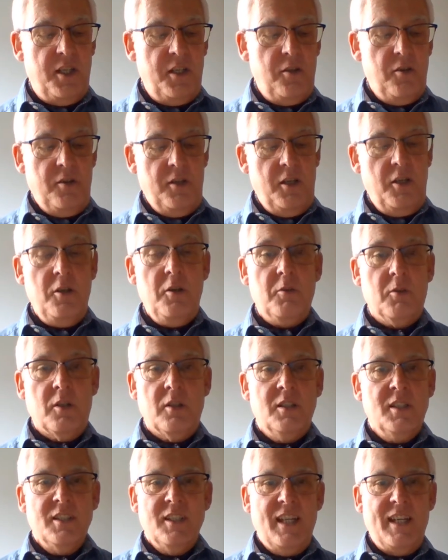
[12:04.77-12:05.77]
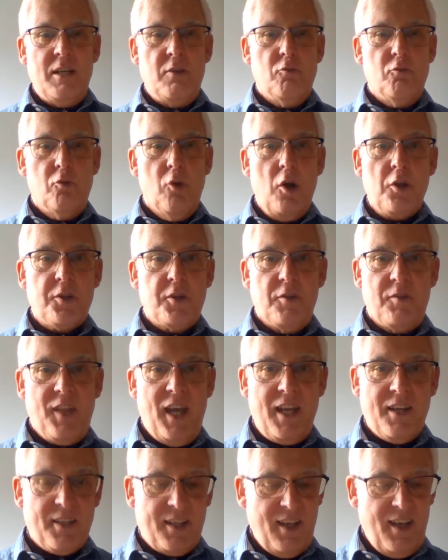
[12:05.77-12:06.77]
you know, or any rot of
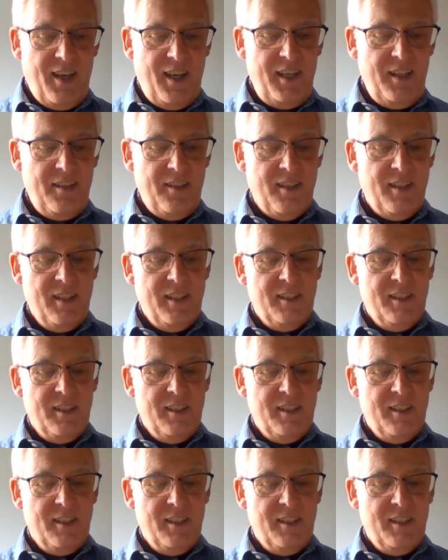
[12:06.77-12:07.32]
that kind.